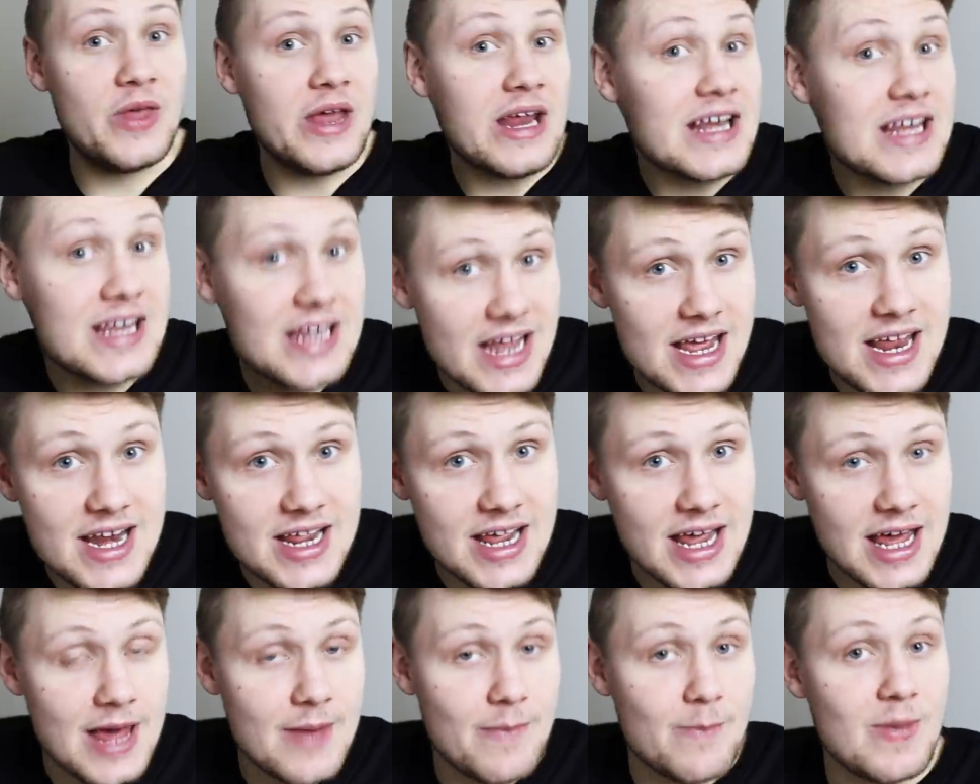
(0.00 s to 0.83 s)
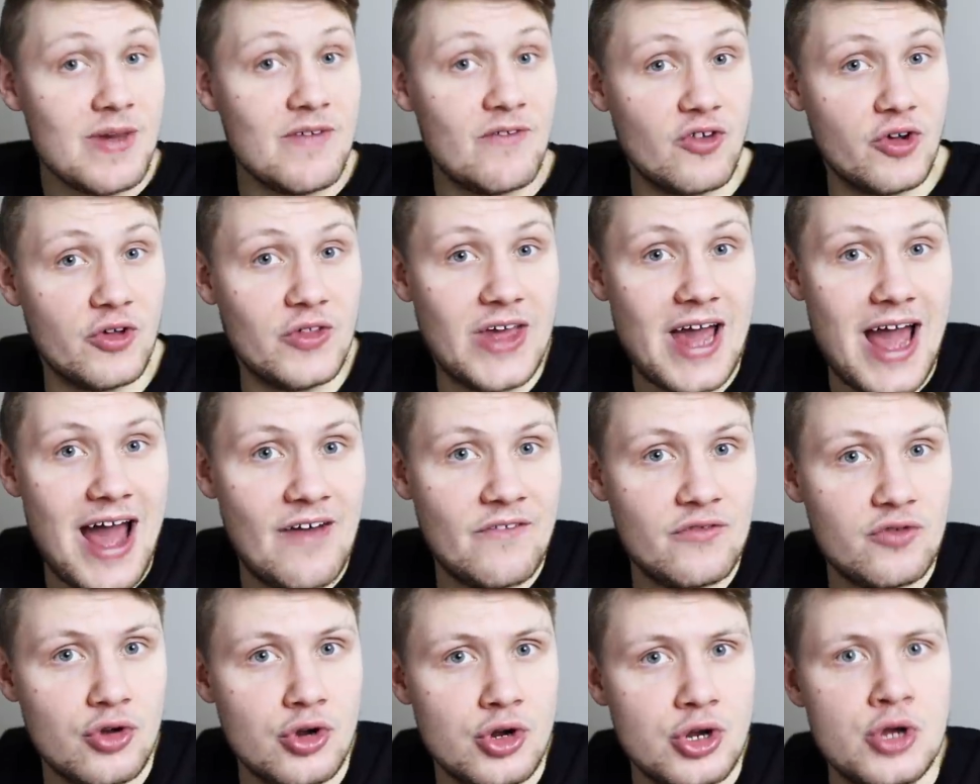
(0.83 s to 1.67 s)
They did keep me for the
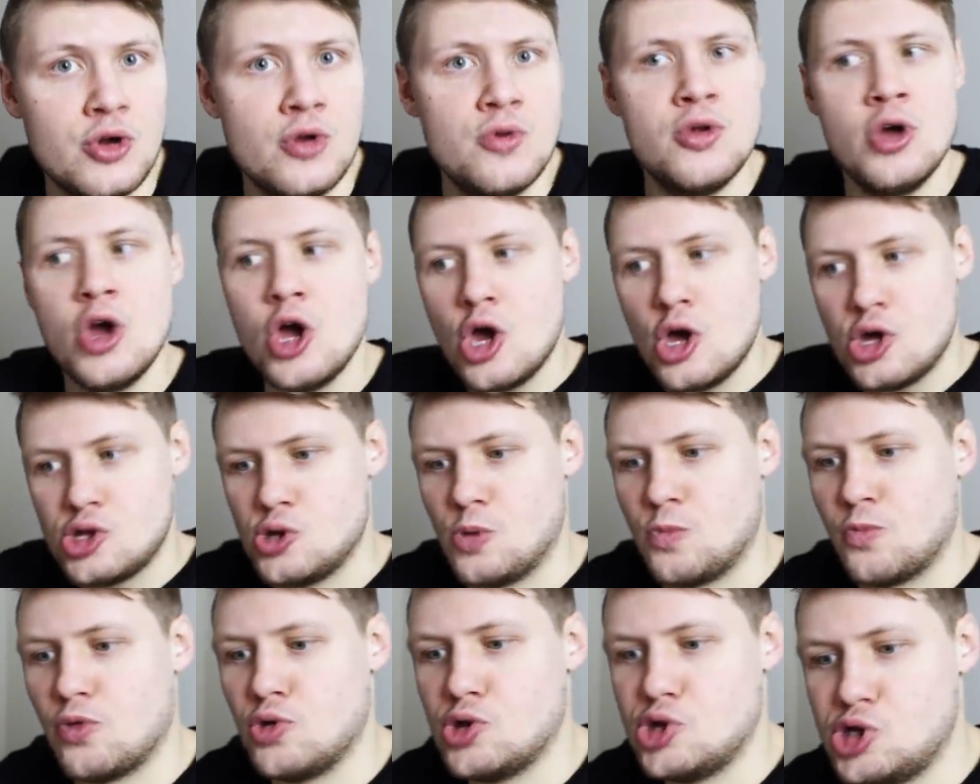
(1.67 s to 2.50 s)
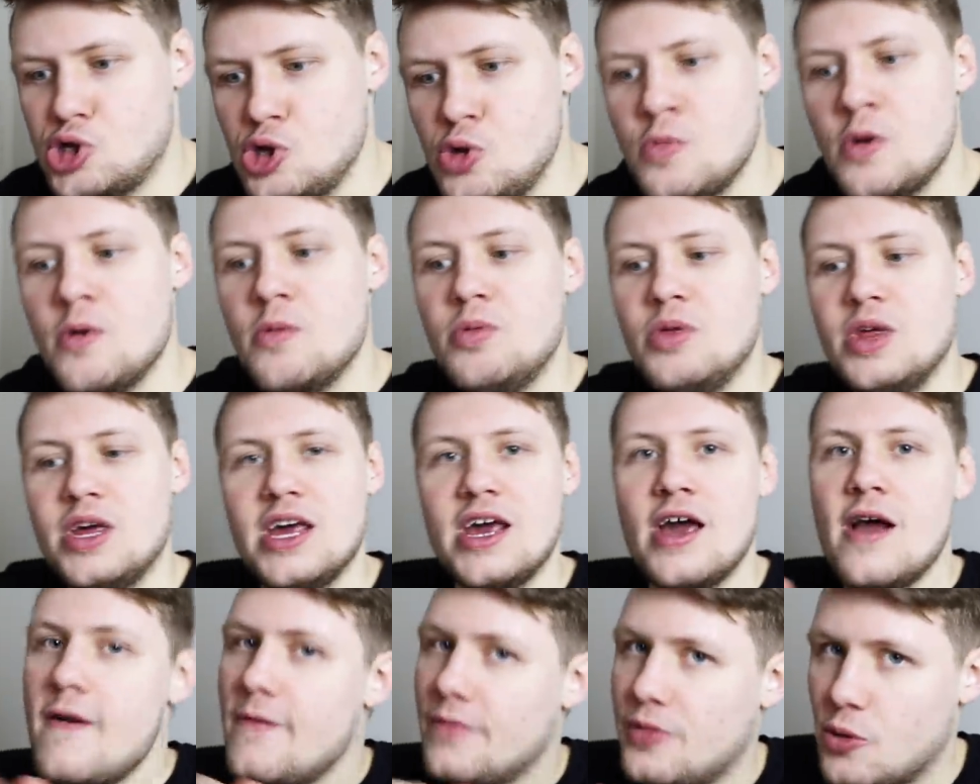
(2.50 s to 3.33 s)
afternoon, so
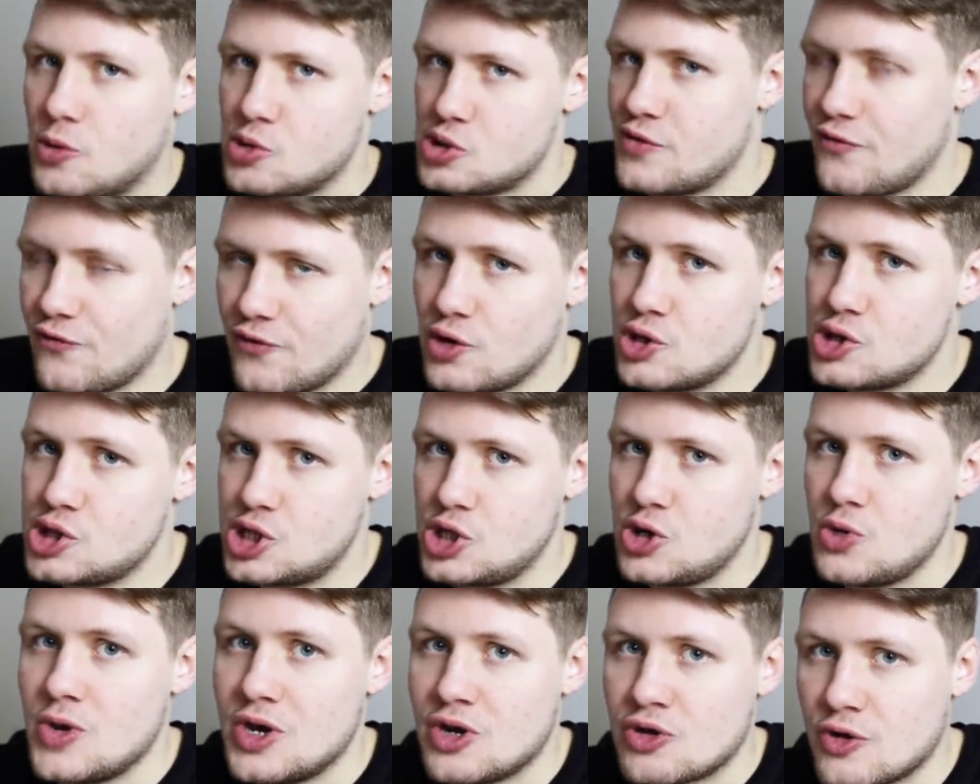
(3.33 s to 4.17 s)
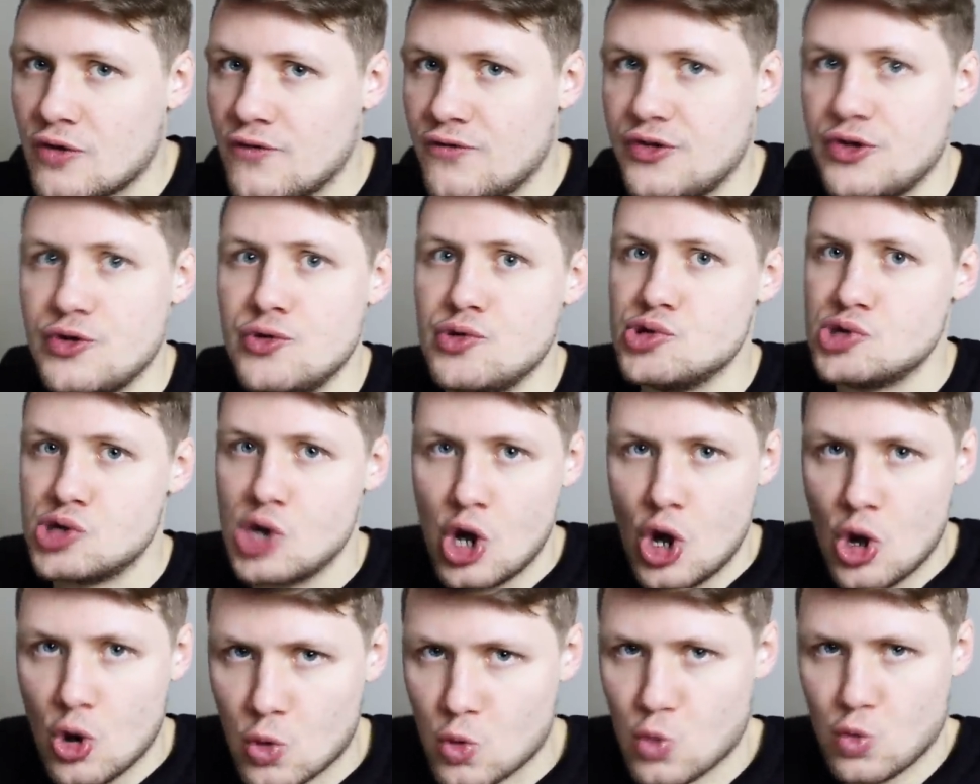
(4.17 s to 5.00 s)
presumably those first two
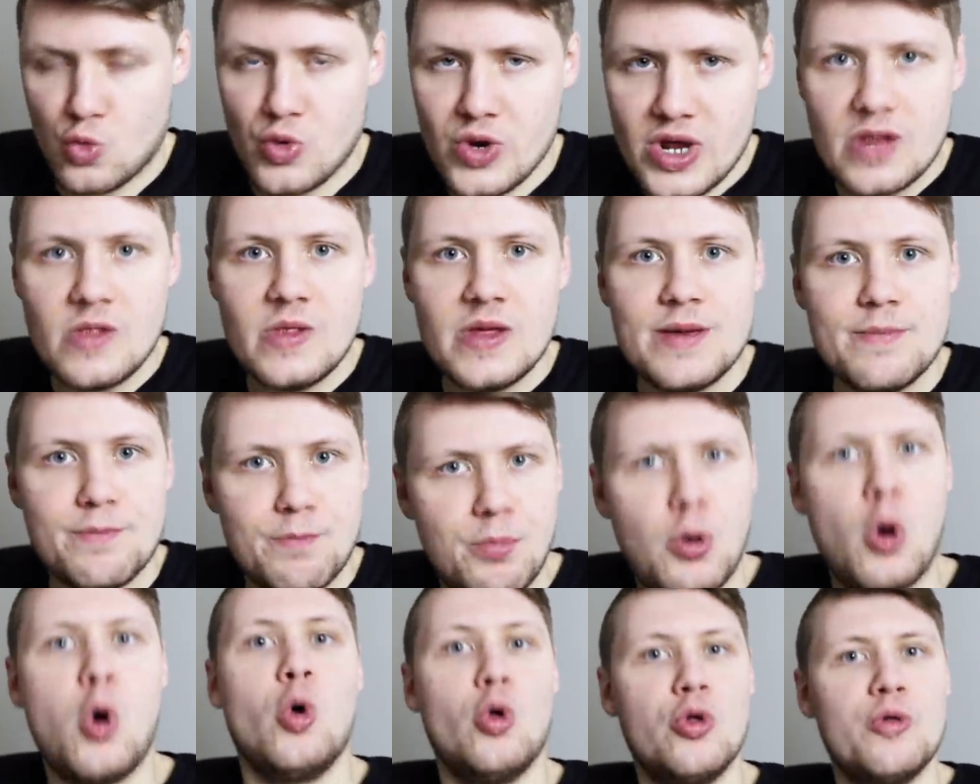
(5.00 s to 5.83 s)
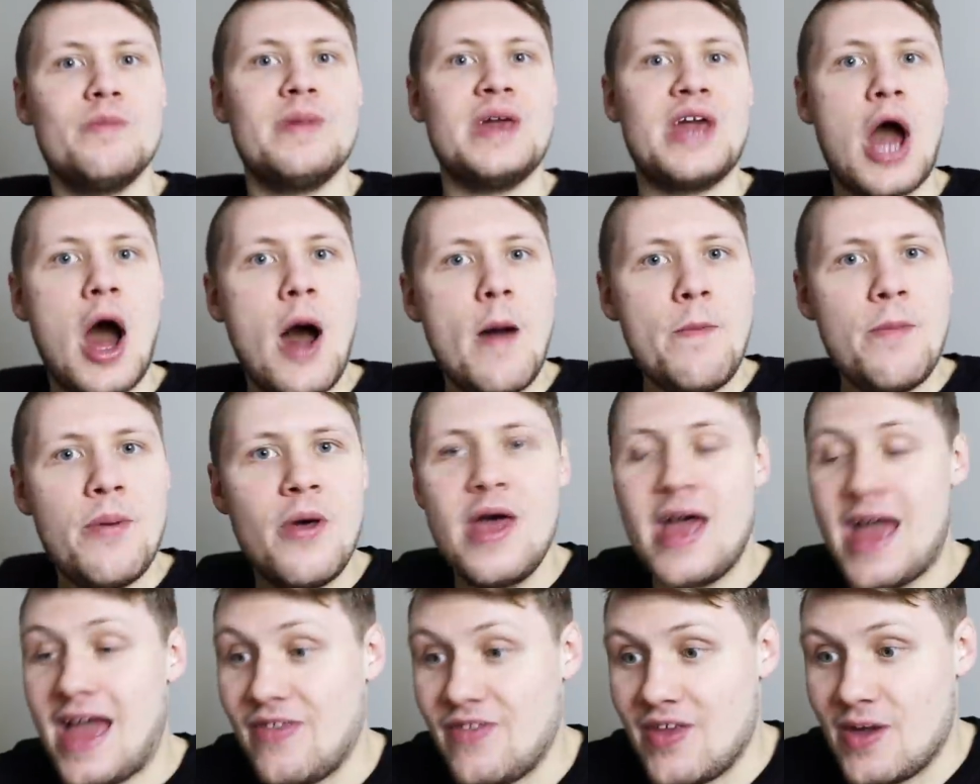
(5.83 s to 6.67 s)
interviews really pulled me up
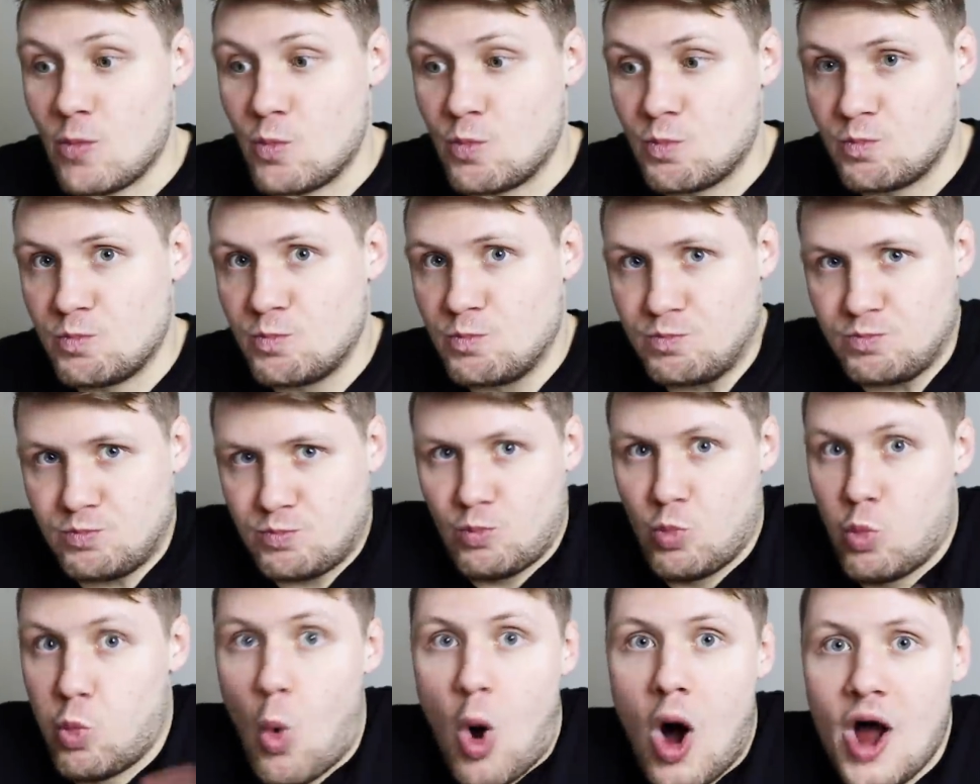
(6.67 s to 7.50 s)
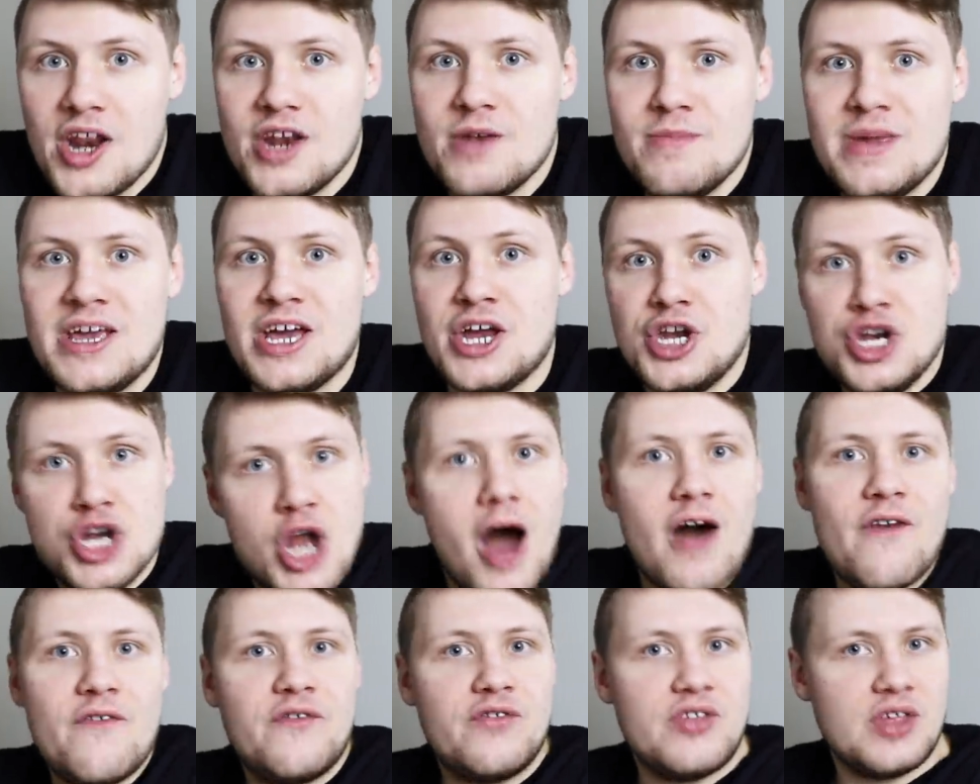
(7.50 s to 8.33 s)
and they wanted me
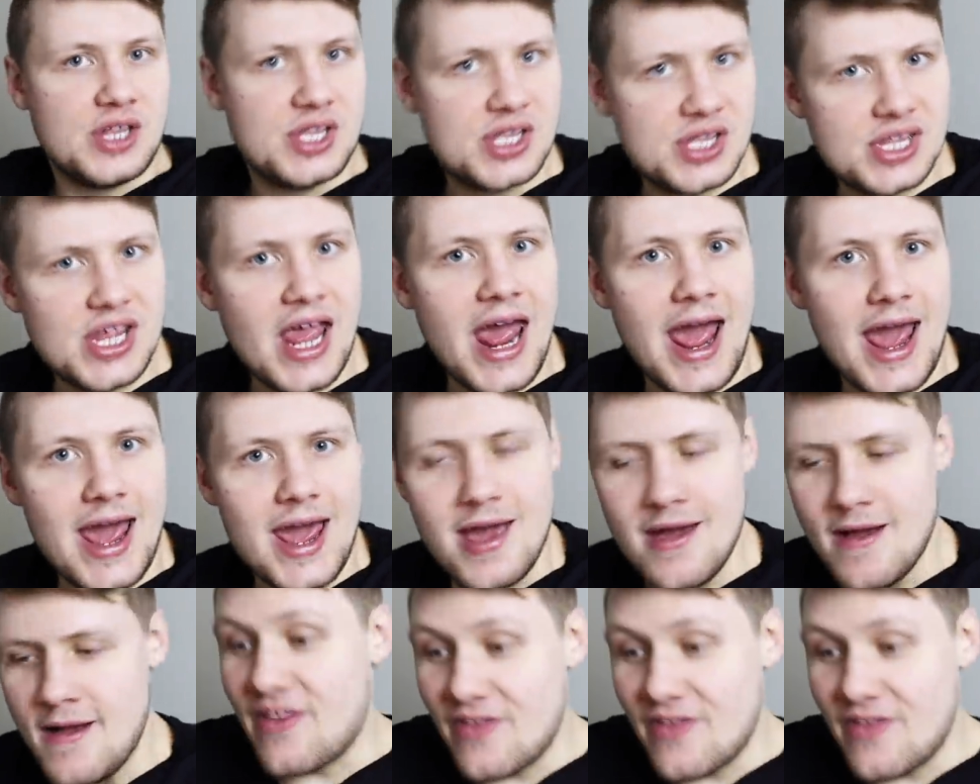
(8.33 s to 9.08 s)
enough to stay.